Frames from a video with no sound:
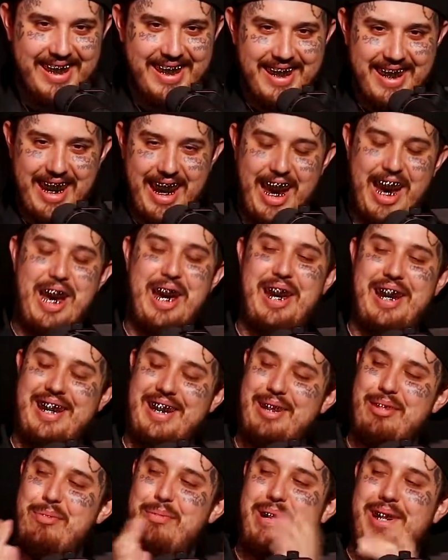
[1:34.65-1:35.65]
Yes,
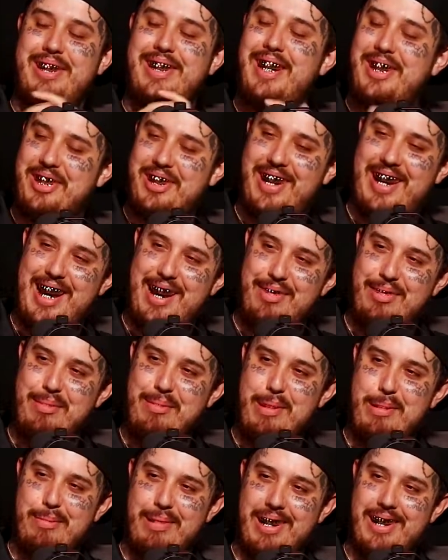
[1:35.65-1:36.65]
hey, sir. appreciate y'all
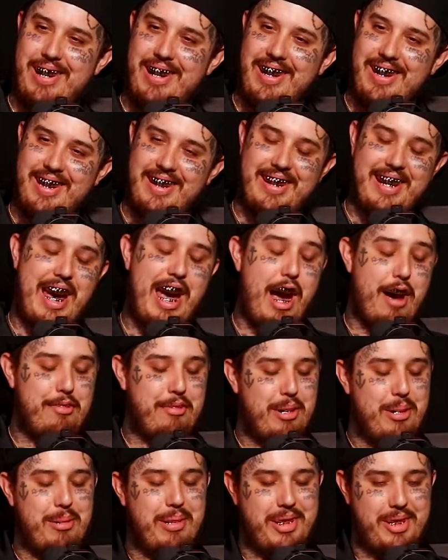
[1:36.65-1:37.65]
having me, bro. Yes, hey, sir. I
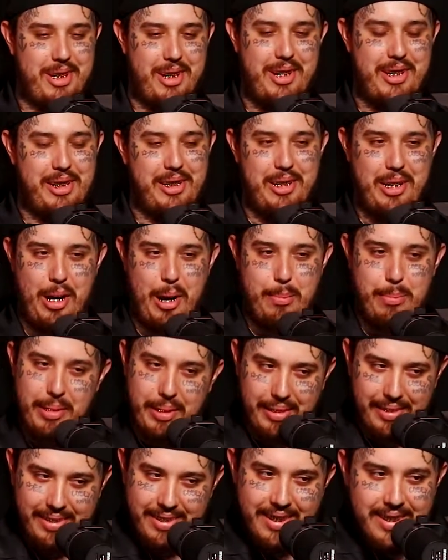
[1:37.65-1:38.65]
fuck with y'all. You know, I've
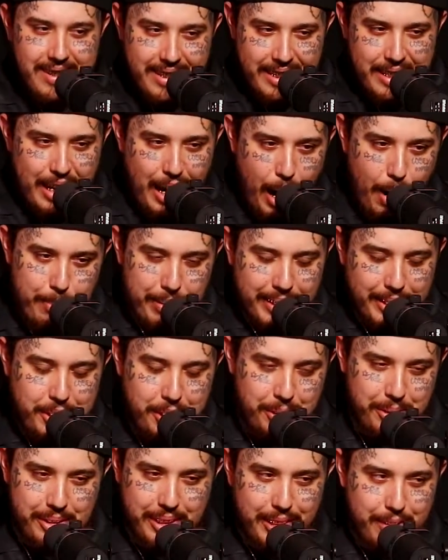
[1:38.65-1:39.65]
been I've been
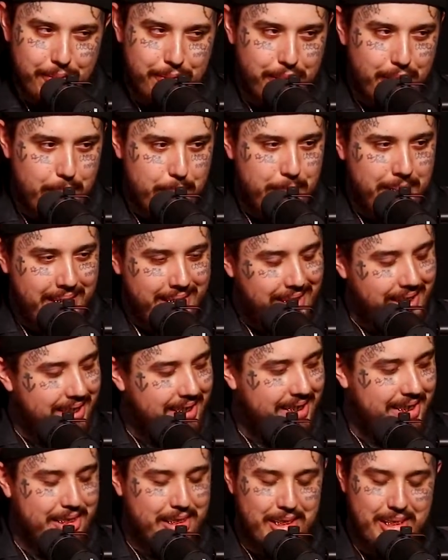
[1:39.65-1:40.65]
tuned in for a
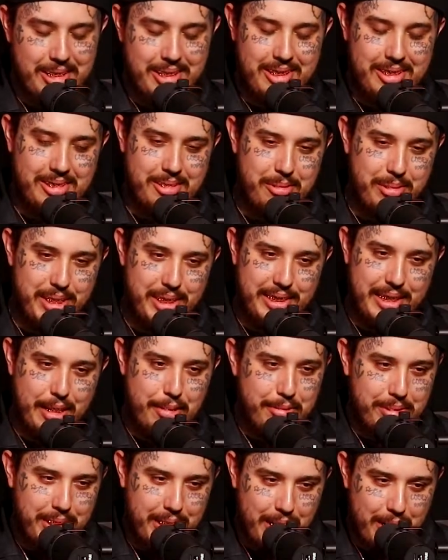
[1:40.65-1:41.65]
minute. You know, we
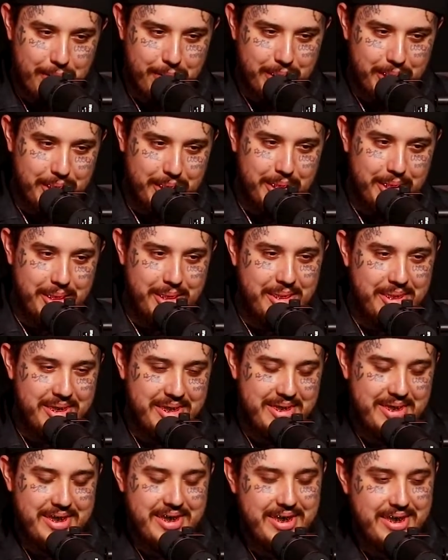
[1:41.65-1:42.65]
definitely overdue.
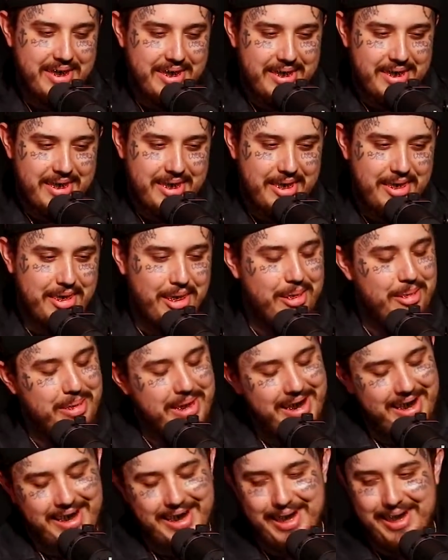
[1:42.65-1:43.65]
So
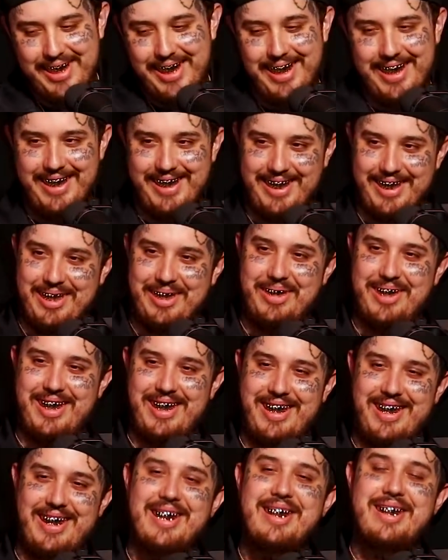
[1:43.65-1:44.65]
we in this thing.
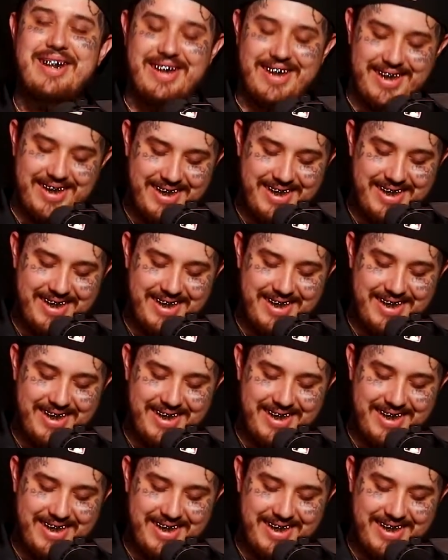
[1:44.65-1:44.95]
yeah, yeah.